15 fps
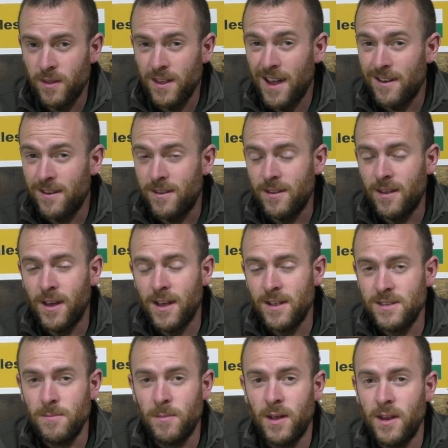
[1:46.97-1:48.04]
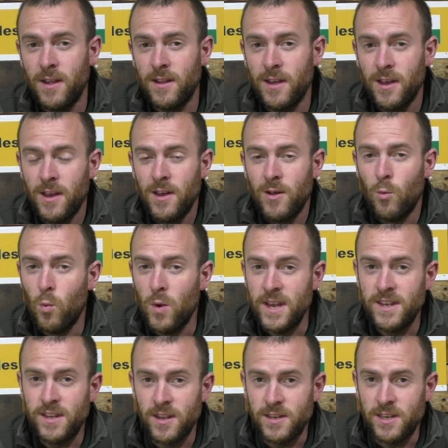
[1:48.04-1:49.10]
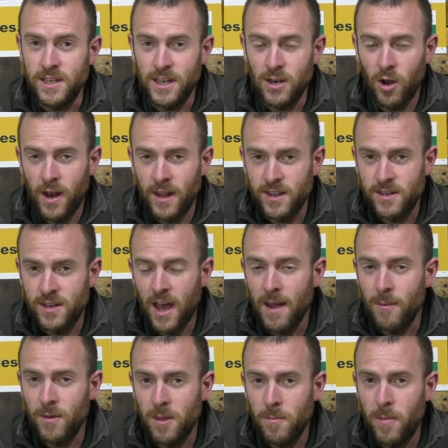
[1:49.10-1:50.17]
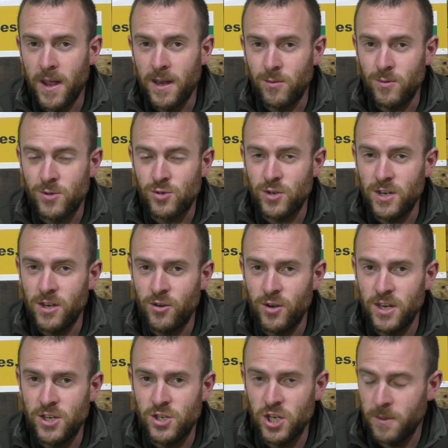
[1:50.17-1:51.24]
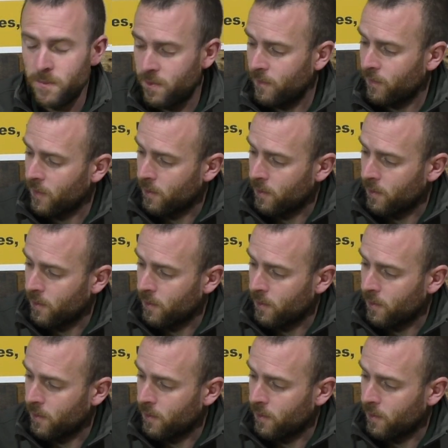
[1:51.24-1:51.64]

They had some kind of winter deal on at the time where the paint was really cheap.